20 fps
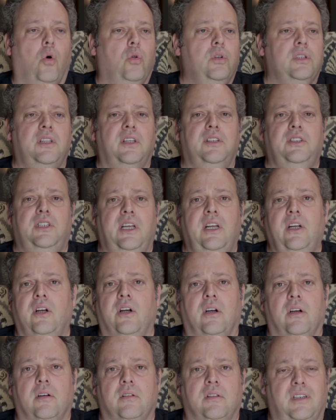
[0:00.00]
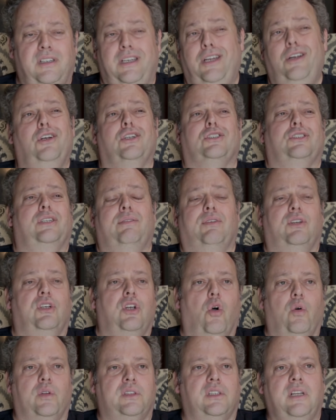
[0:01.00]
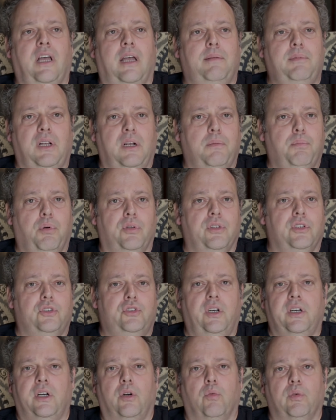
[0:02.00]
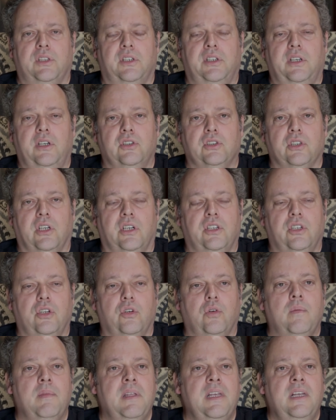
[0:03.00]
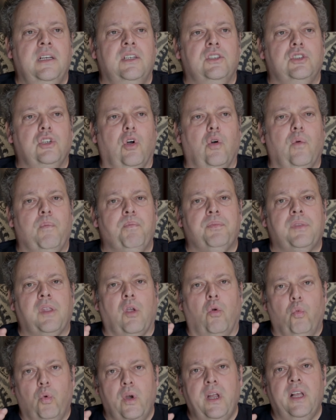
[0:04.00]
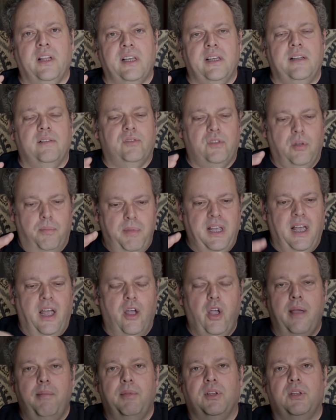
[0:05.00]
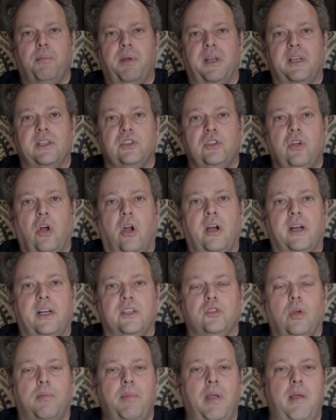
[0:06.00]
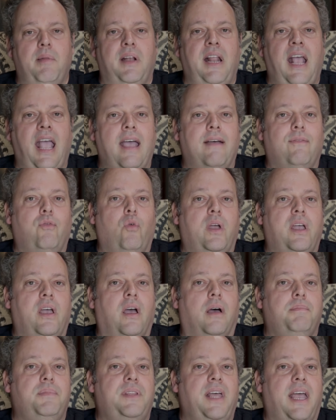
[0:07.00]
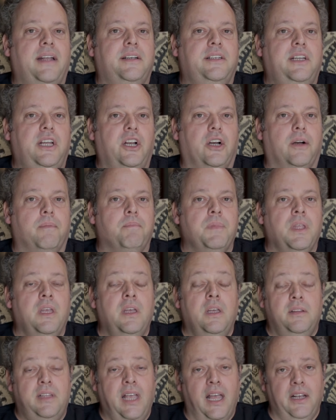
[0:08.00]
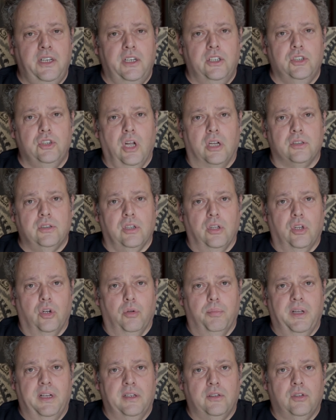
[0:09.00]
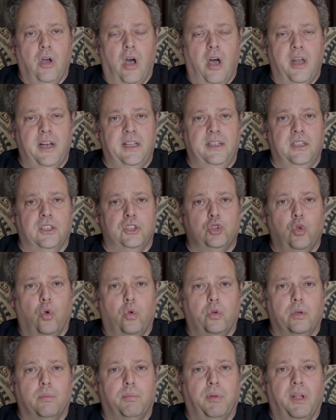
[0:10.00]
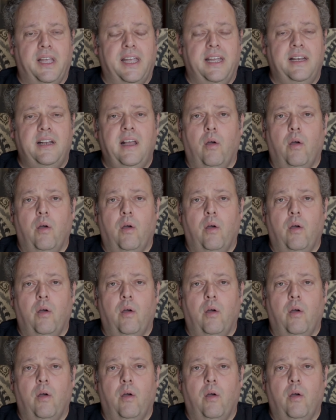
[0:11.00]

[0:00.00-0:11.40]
Only the deer doesn't even know at the time that I pull the trigger what the deer is going to do. So really, to me, I aim at the biggest target. So I'm aiming halfway up that deer. That deer ducked a little bit, caught it in the shoulder blade.